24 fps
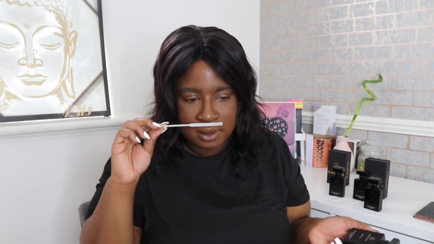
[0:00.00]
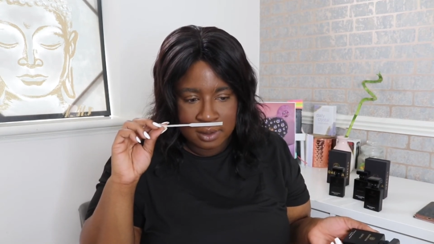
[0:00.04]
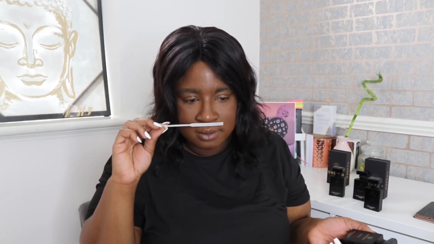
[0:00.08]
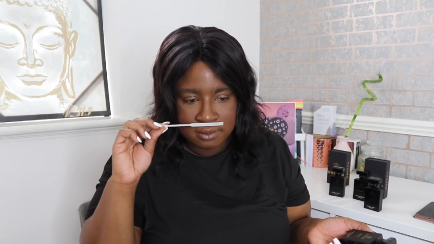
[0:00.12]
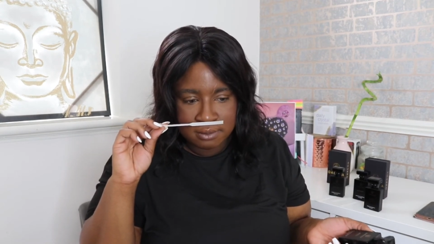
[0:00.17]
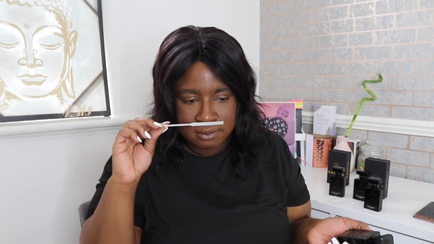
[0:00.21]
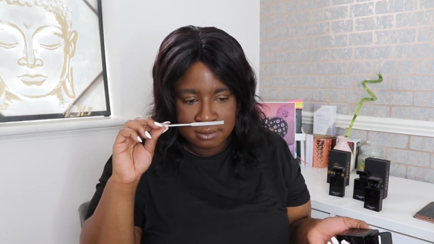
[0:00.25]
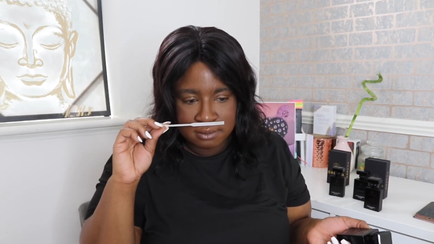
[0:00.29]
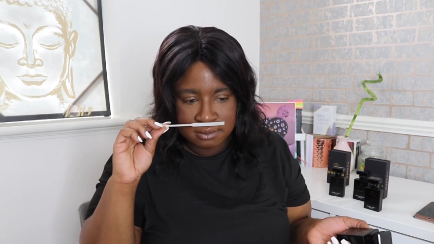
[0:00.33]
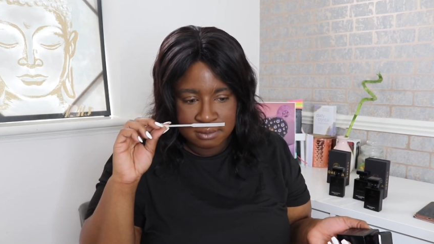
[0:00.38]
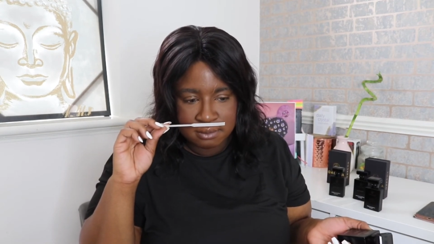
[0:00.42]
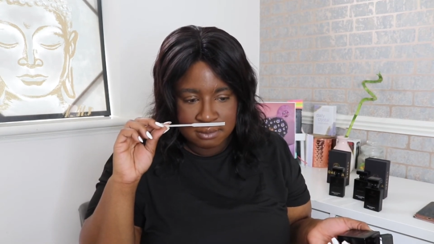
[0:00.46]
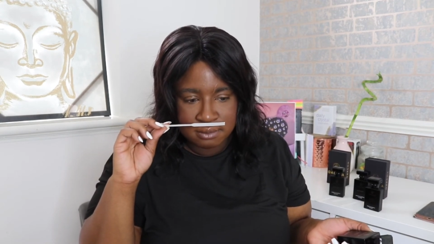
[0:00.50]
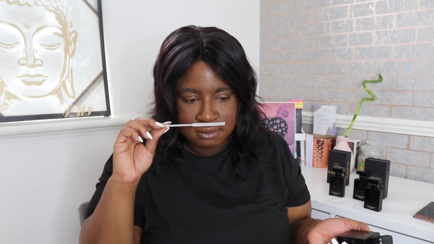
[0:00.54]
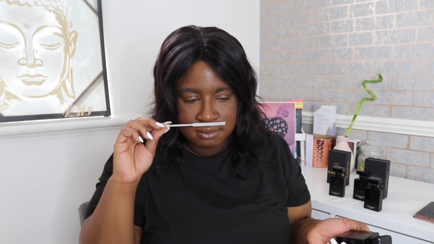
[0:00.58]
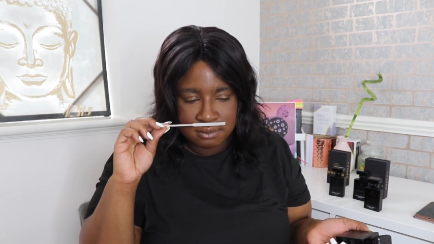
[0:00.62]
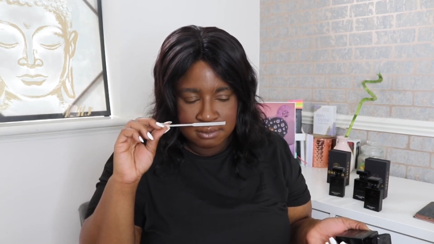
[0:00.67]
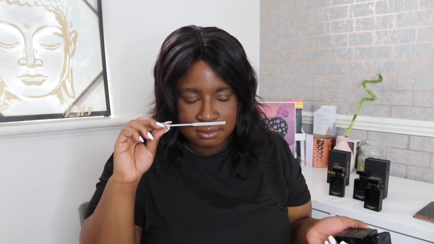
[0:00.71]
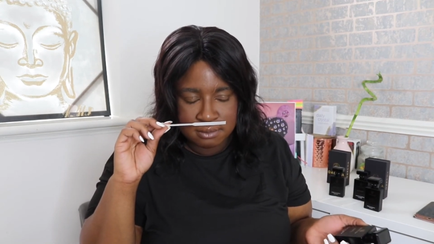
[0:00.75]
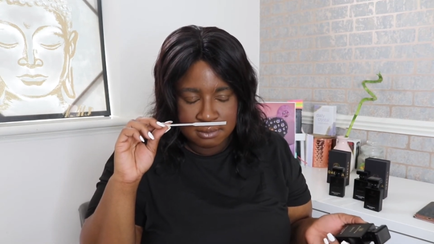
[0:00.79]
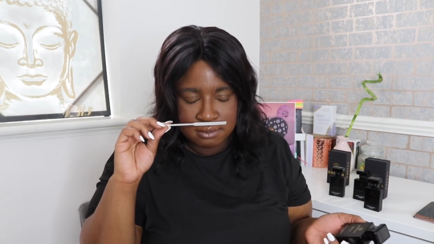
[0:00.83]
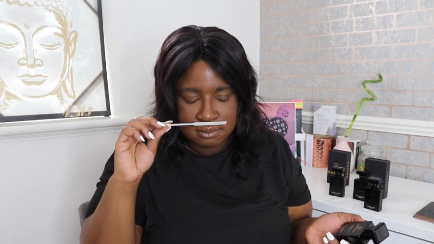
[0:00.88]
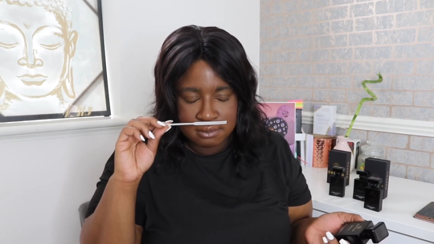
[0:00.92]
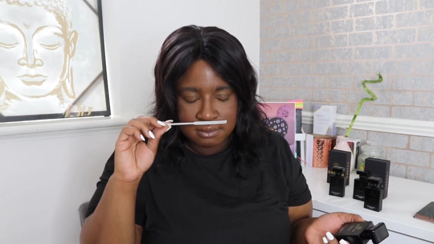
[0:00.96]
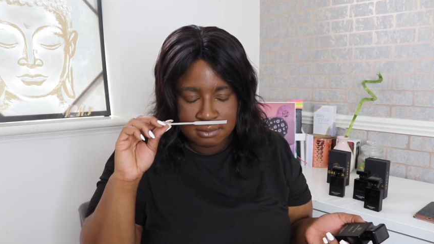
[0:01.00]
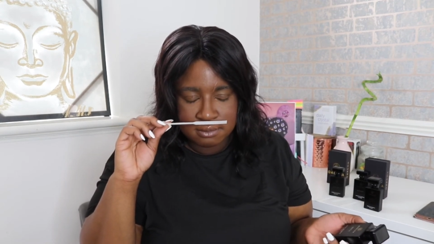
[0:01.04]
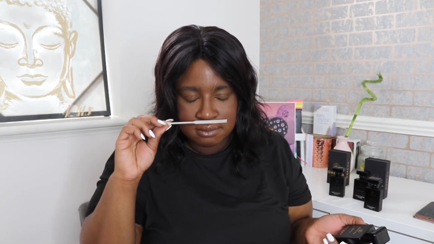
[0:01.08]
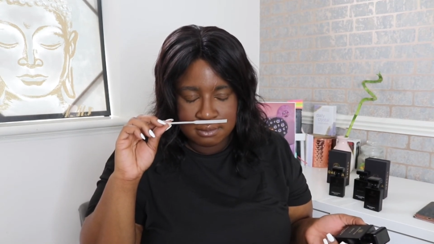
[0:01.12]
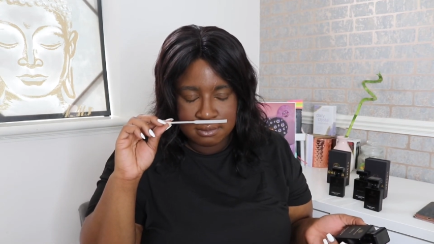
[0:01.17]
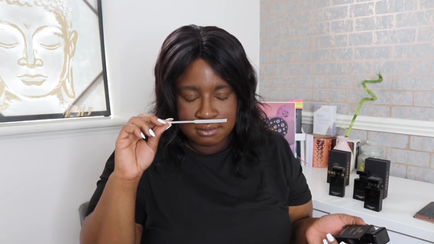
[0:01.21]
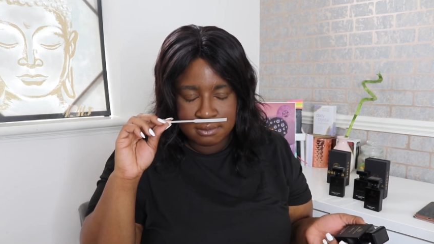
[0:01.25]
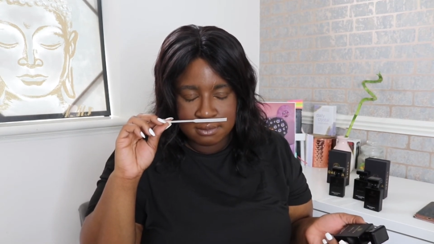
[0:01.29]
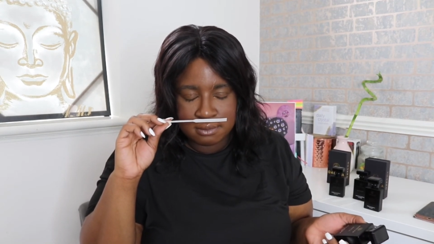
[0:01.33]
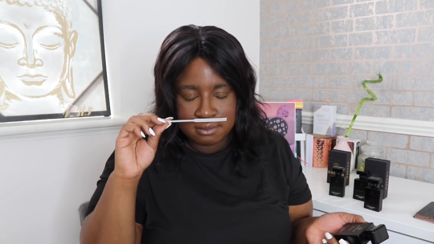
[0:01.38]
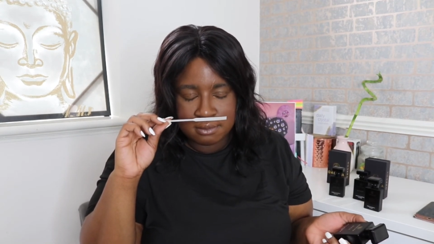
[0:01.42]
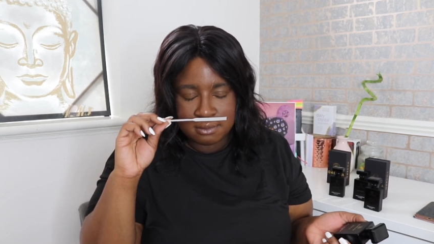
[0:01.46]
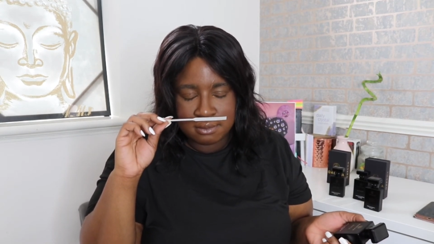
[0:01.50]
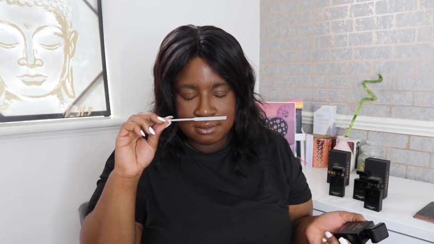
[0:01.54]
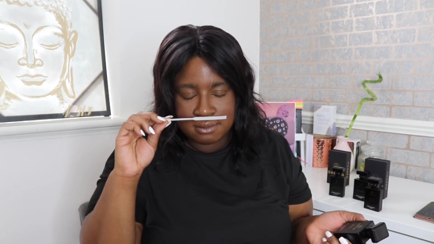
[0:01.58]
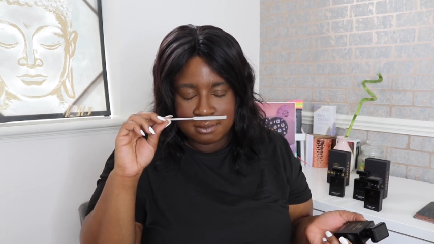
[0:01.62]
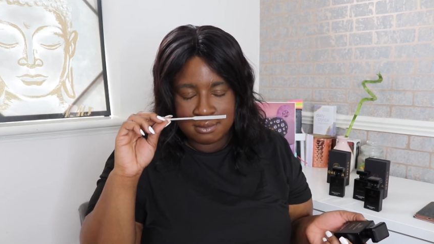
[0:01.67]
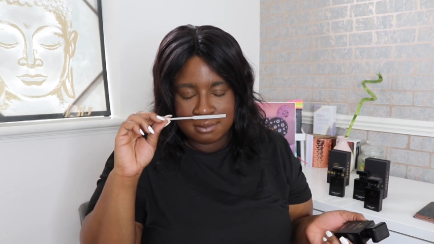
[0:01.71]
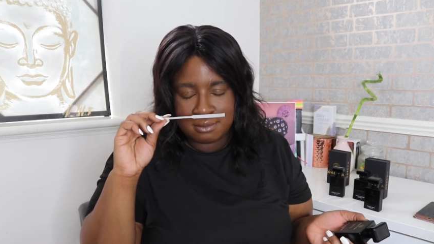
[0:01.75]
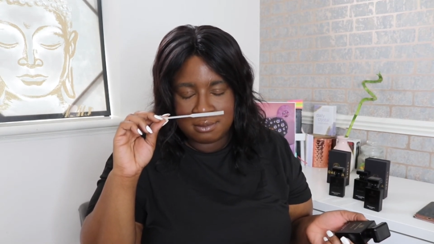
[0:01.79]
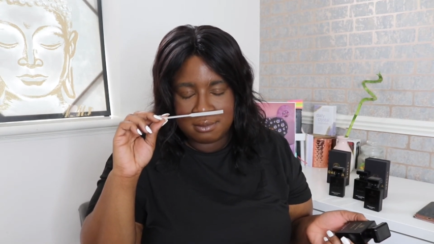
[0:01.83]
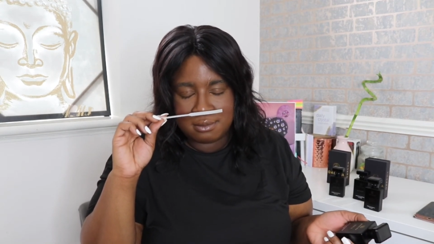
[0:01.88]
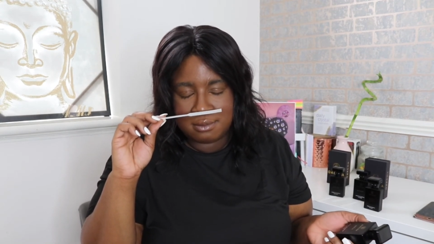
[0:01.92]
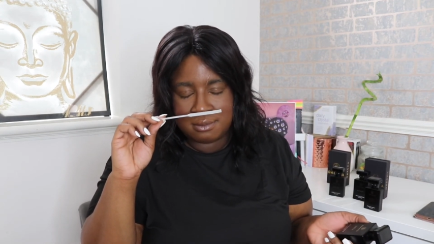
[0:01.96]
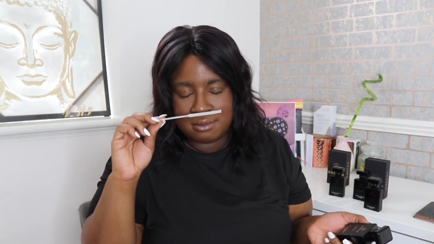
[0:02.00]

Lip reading: No one is speaking in this clip.